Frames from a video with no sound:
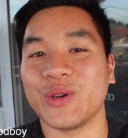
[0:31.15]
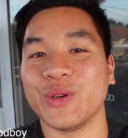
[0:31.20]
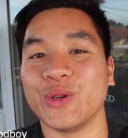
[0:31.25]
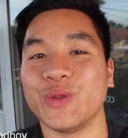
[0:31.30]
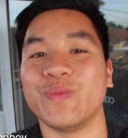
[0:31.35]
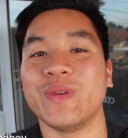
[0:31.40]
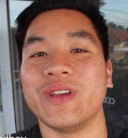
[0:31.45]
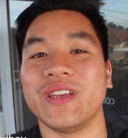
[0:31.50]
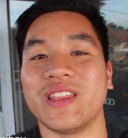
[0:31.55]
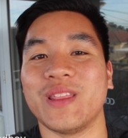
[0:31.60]

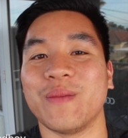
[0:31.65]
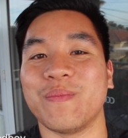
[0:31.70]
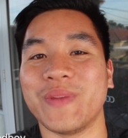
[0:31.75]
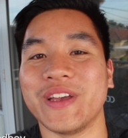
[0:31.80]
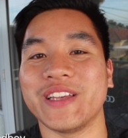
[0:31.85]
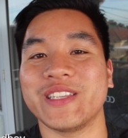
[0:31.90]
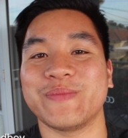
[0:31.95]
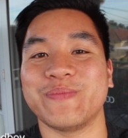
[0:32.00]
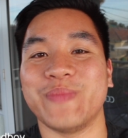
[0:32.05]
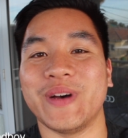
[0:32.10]
could be the
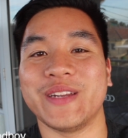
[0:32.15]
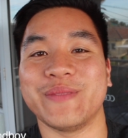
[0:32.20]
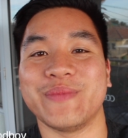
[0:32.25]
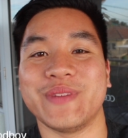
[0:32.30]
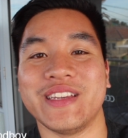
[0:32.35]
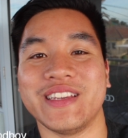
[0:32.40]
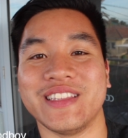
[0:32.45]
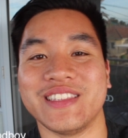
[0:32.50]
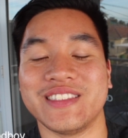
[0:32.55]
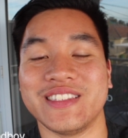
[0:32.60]
best banh
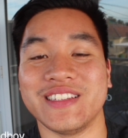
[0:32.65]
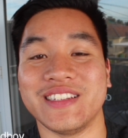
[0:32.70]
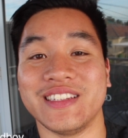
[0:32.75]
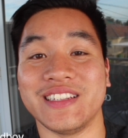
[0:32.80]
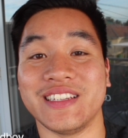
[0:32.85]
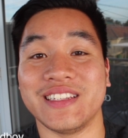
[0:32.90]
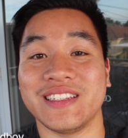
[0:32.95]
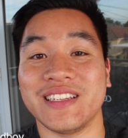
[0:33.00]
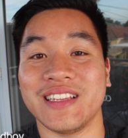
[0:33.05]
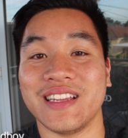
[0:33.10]
mi in
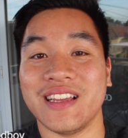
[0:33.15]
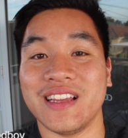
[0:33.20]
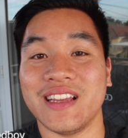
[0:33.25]
Sydney